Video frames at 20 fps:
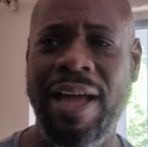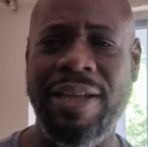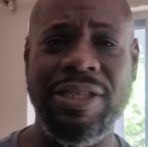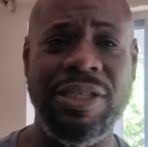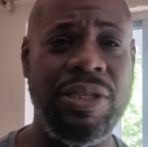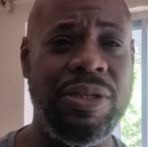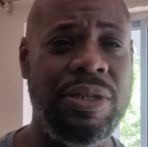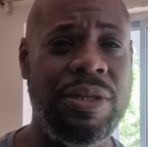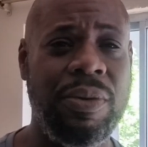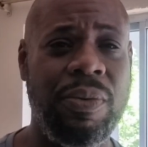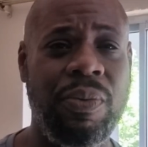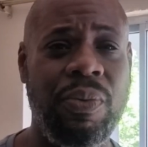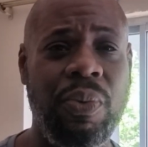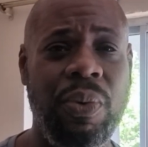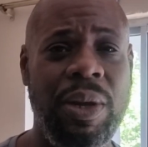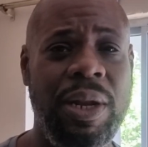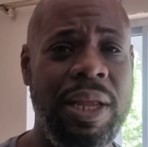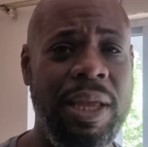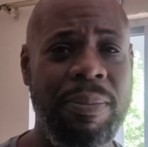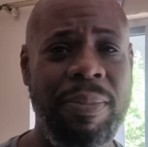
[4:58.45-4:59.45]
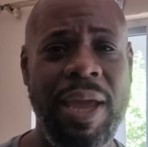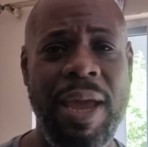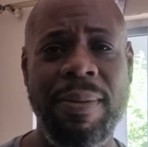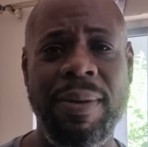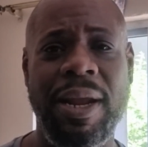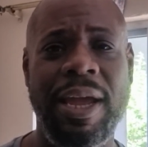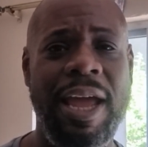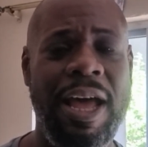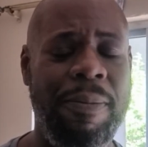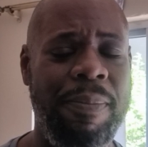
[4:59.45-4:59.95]
just to really be
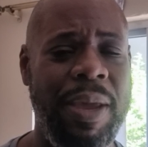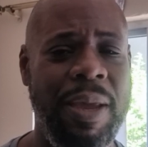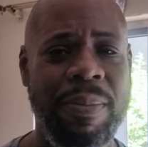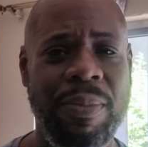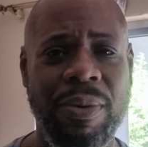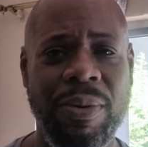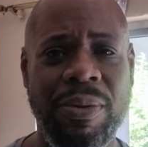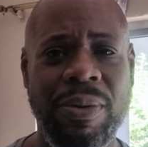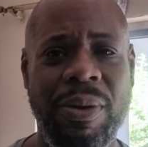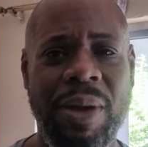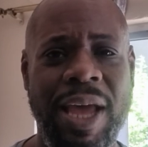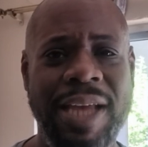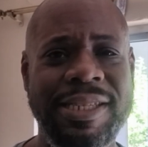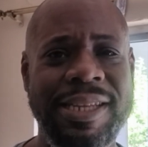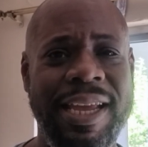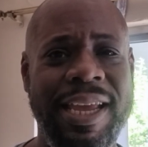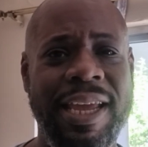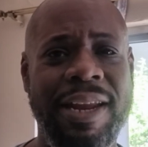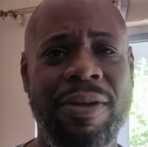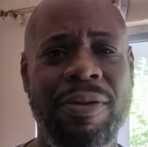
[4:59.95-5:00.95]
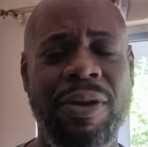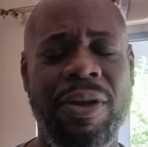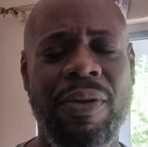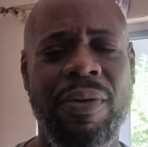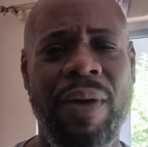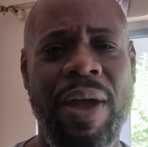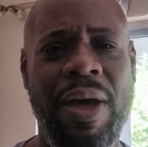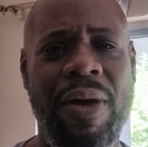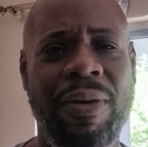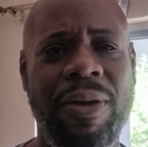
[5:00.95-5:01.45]
able to help people as they get on the
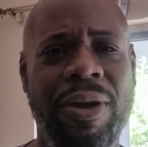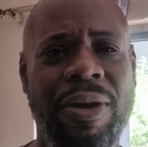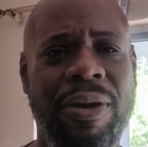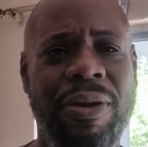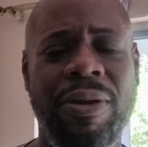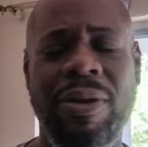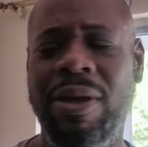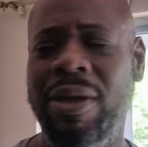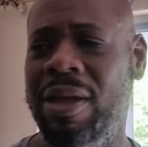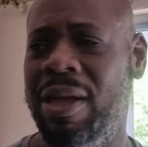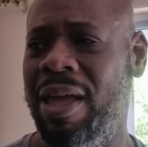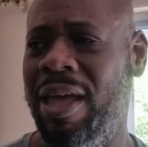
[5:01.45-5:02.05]
ground here.